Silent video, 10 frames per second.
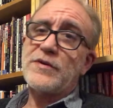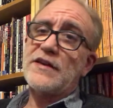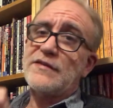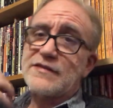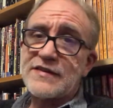
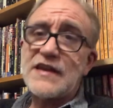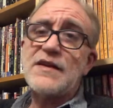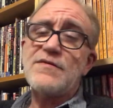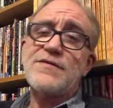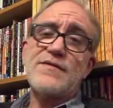
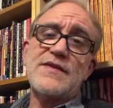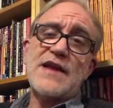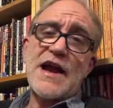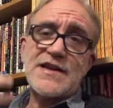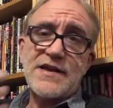conceive
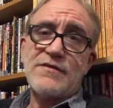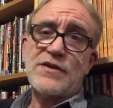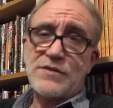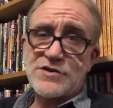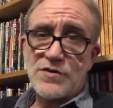the idea of the
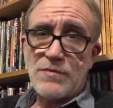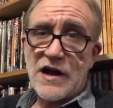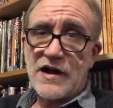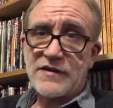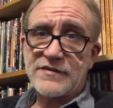original
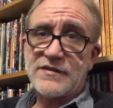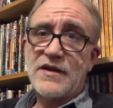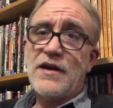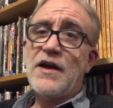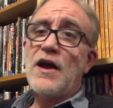box,
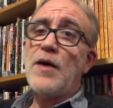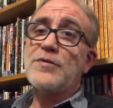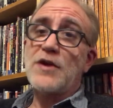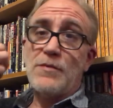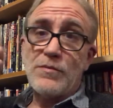
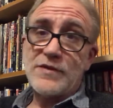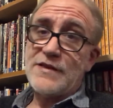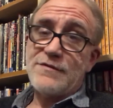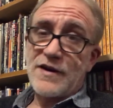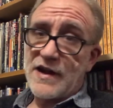helped come up with
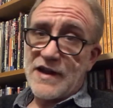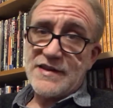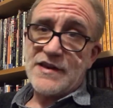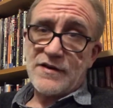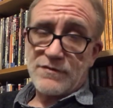the very
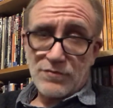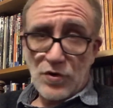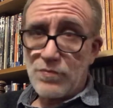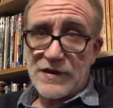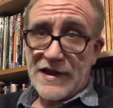idea of
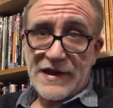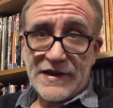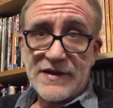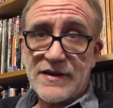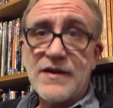role
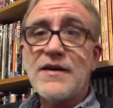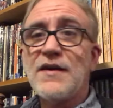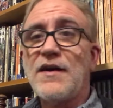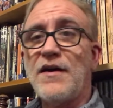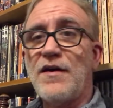playing,
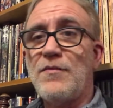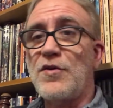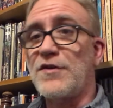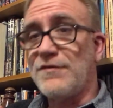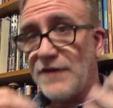or
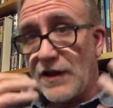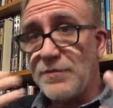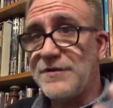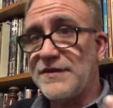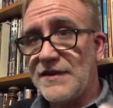
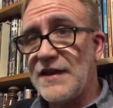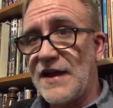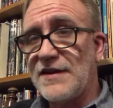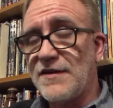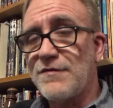developed the
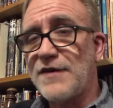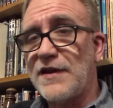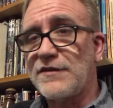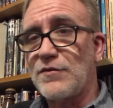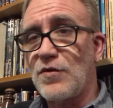idea of
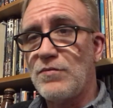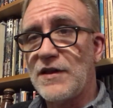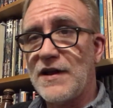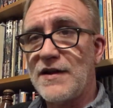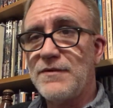fantasy role
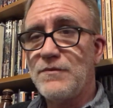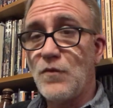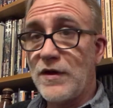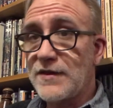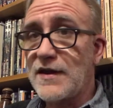playing
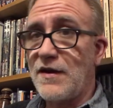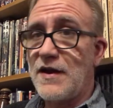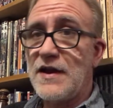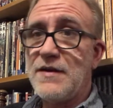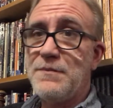with
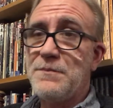Gary.